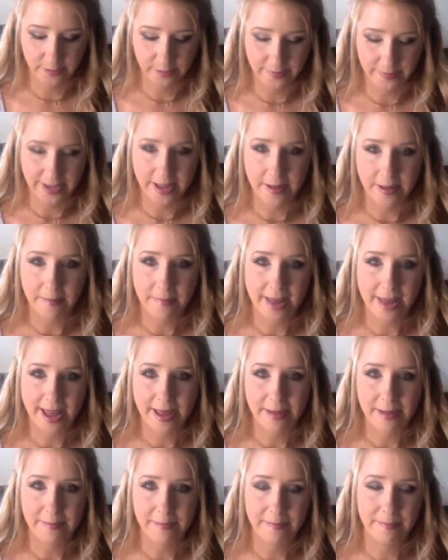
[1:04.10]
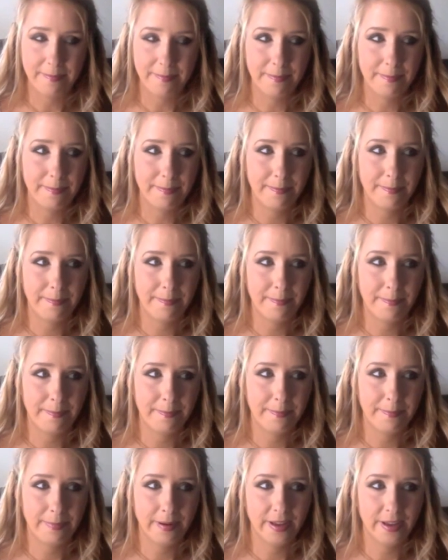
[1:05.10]
bit. My
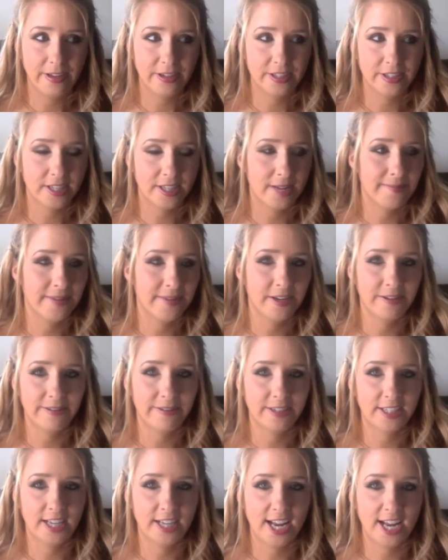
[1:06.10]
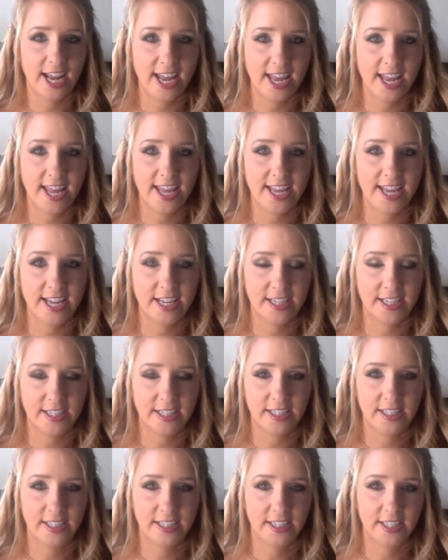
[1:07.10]
brother's coming over today.
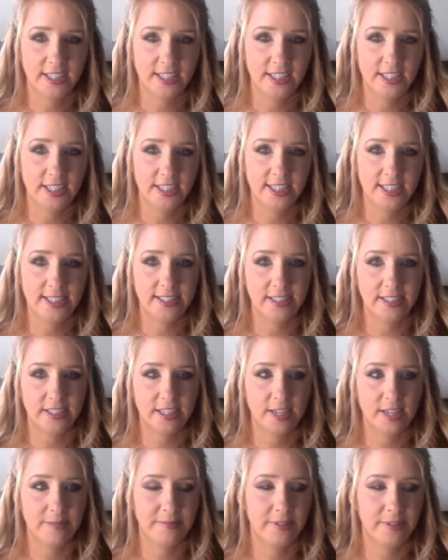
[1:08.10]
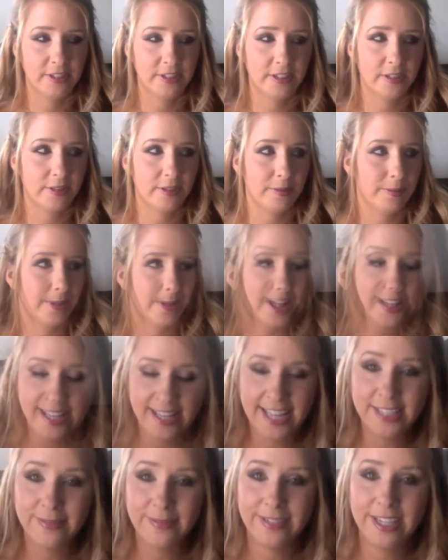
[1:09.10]
He's going to come look with oh,
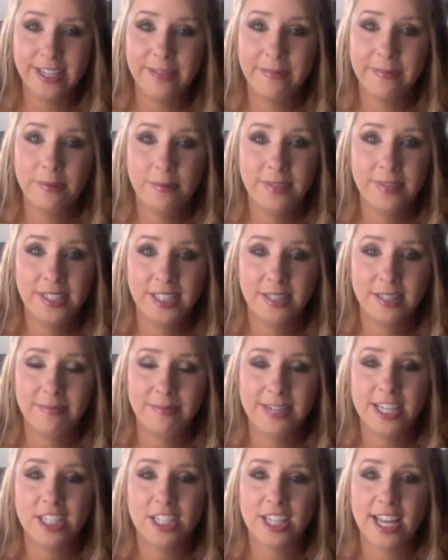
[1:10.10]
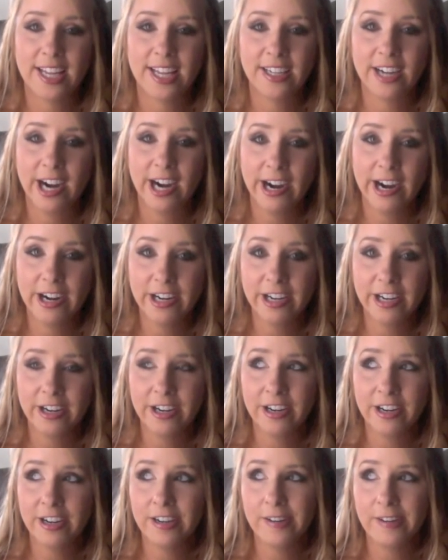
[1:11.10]
us. Last weekend we went to the beach and
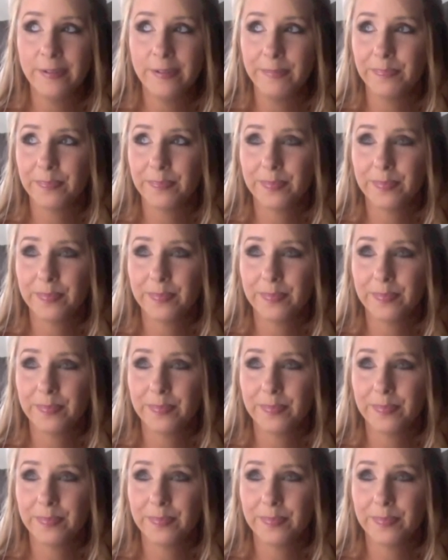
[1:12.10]
Carter